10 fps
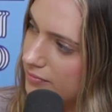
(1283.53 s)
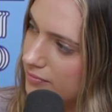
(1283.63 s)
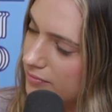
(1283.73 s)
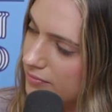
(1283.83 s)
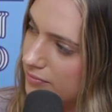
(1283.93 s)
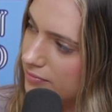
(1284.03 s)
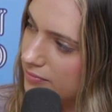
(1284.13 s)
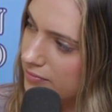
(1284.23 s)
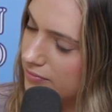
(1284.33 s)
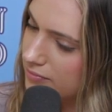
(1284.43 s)

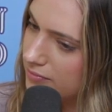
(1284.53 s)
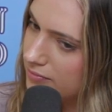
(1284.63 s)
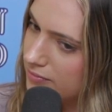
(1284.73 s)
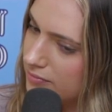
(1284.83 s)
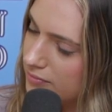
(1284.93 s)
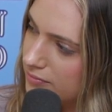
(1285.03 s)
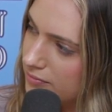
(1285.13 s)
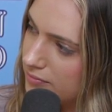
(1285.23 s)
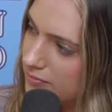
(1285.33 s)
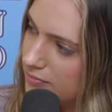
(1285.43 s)

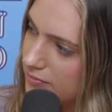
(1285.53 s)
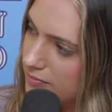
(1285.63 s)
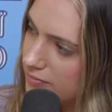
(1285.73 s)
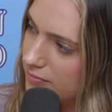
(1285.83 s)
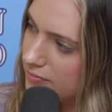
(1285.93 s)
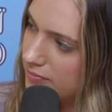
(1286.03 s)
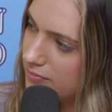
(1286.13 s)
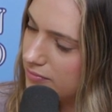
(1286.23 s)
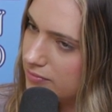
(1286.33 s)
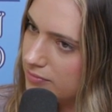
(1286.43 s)

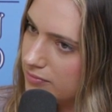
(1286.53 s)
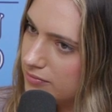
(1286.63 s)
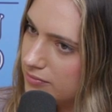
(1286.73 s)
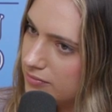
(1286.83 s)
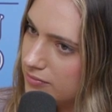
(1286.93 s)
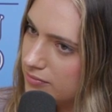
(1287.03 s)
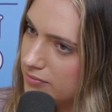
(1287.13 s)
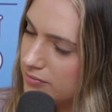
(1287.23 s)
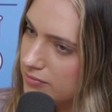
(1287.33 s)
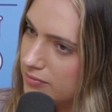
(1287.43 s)

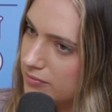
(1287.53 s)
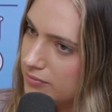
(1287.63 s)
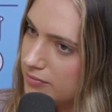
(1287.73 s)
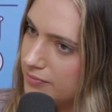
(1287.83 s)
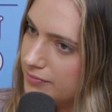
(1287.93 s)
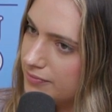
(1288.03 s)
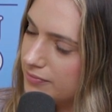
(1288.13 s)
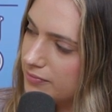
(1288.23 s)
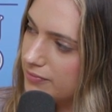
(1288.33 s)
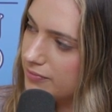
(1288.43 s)

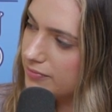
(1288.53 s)
This person isn't speaking.